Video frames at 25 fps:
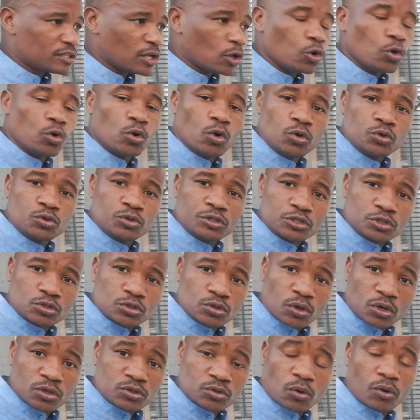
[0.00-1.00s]
load is
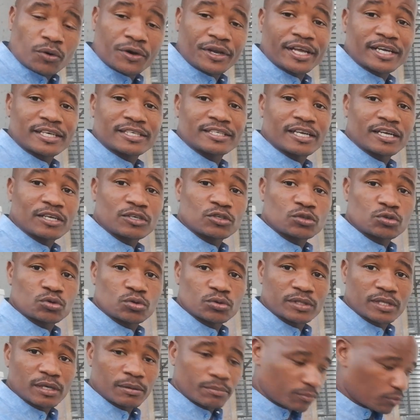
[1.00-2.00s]
not connected to
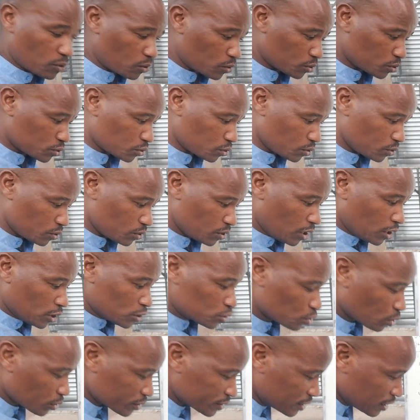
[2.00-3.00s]
the motor.
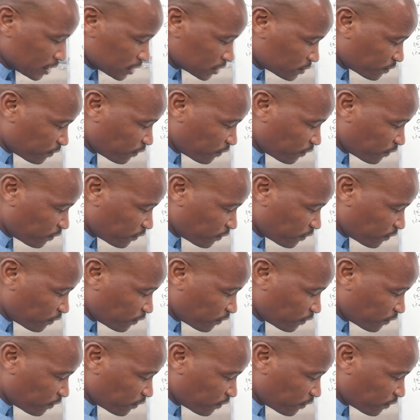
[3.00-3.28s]
So this